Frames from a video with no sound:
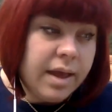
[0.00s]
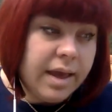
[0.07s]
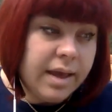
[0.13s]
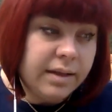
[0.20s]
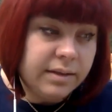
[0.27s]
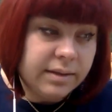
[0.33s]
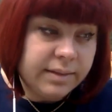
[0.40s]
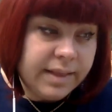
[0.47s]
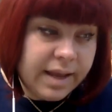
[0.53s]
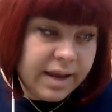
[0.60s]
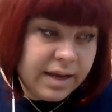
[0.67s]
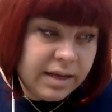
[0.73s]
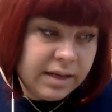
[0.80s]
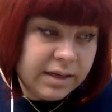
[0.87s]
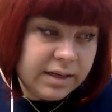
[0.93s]
And the
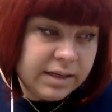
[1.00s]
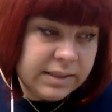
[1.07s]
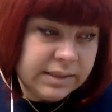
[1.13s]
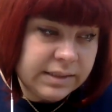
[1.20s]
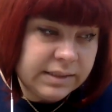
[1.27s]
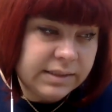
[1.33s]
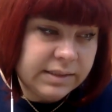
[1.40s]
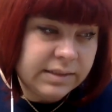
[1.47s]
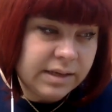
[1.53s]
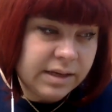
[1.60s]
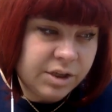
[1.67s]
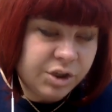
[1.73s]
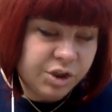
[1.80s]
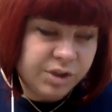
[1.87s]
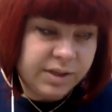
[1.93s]
day is
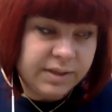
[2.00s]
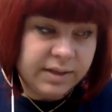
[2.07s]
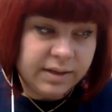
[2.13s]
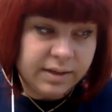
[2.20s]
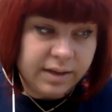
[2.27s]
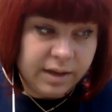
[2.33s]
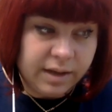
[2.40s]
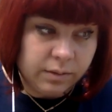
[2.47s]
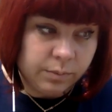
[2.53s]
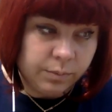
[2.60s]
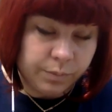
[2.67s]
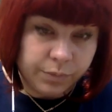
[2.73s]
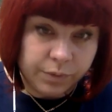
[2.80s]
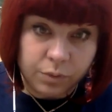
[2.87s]
such that, again,